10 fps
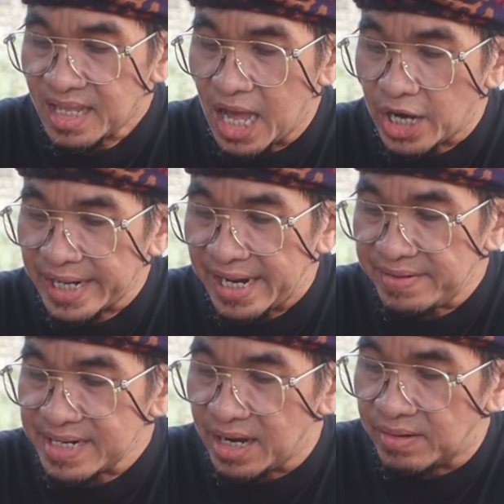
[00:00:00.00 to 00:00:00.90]
Okay, here
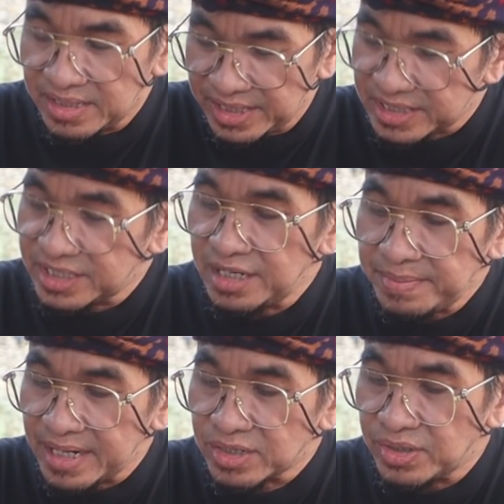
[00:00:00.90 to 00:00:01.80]
we go. The term
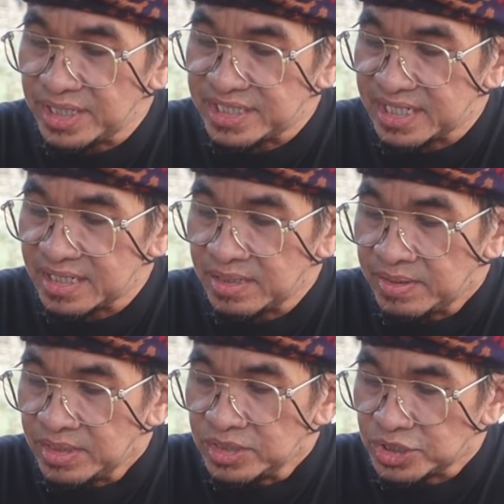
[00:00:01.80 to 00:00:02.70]
and condition
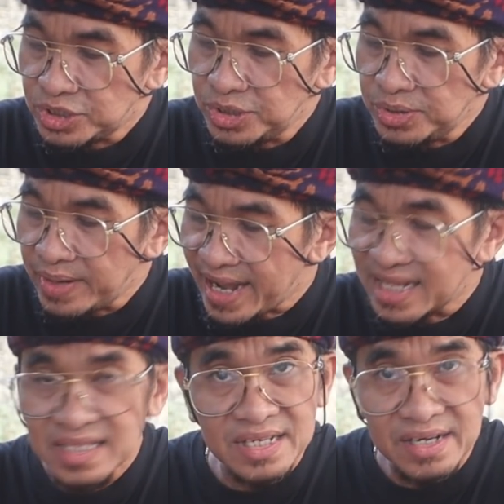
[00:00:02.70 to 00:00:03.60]
to
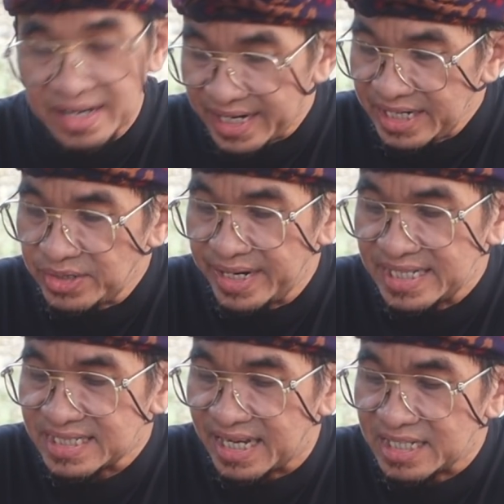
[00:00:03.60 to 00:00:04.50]
enter
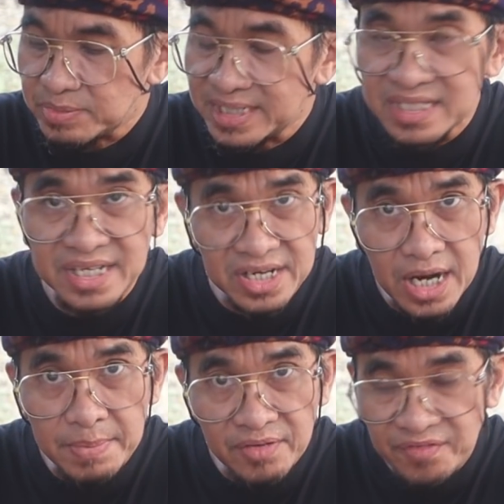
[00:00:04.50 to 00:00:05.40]
Indonesia. It mentioned here
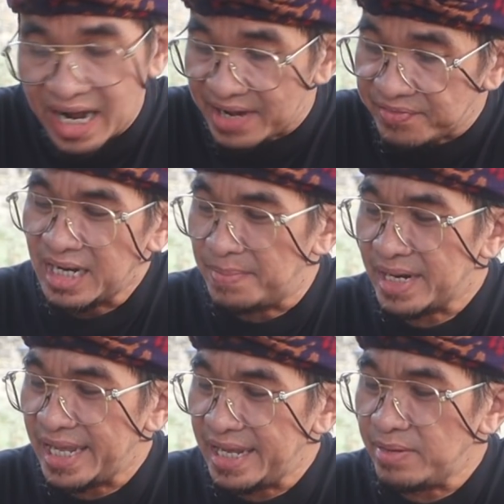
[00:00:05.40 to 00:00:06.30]
number 5. Number
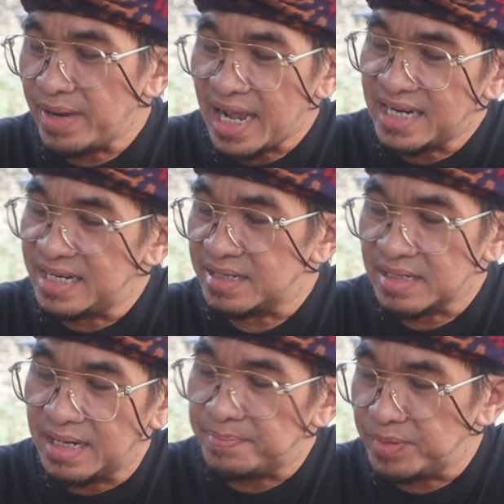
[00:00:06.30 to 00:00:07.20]
A, why I didn't
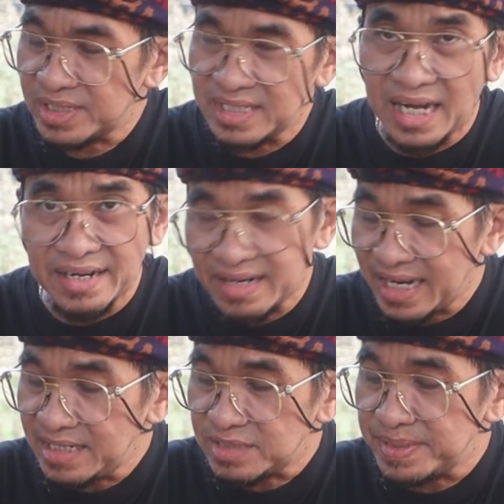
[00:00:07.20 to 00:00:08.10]
put the
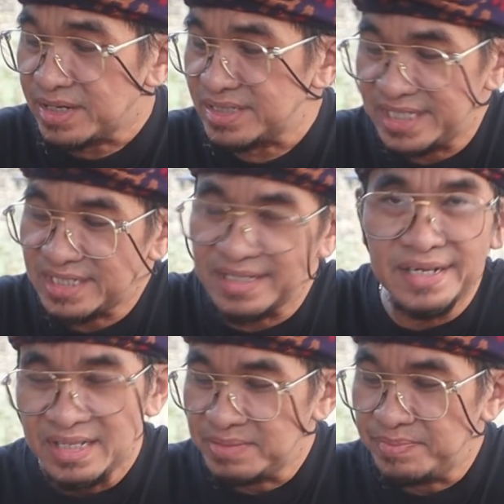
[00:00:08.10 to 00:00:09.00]
underline, is because
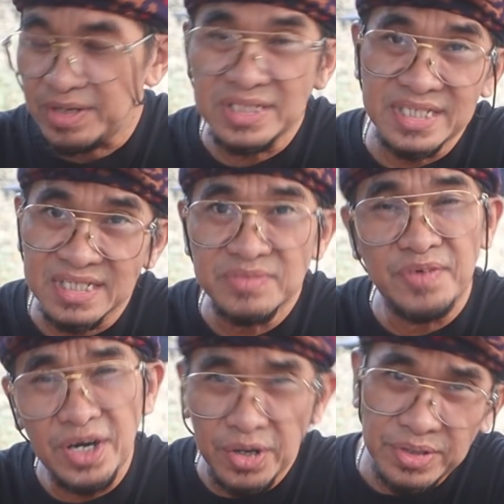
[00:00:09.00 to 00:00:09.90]
it just
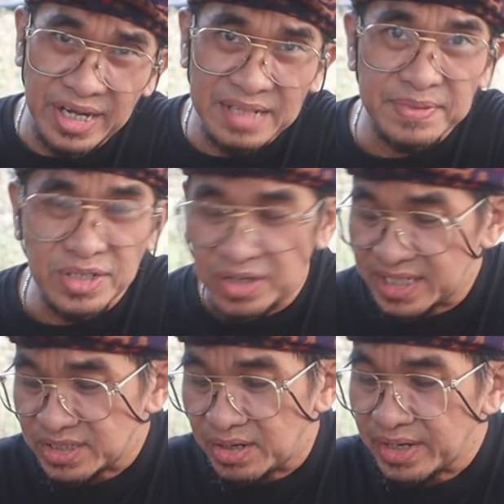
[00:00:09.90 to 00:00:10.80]
follow the health protocol.
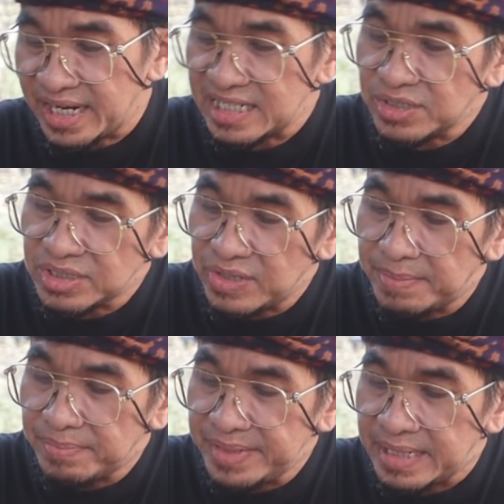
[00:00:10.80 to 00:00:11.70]
That's all. Okay, let's go to
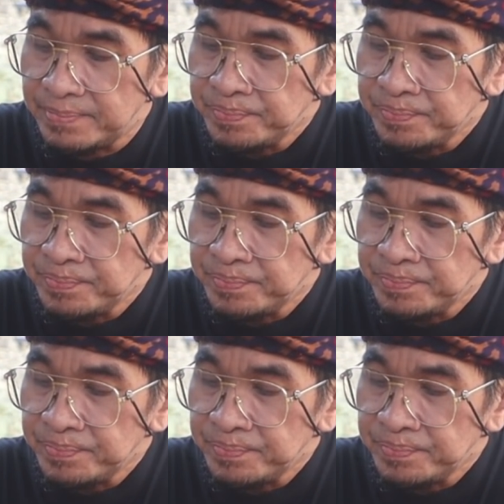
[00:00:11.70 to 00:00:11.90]
number B.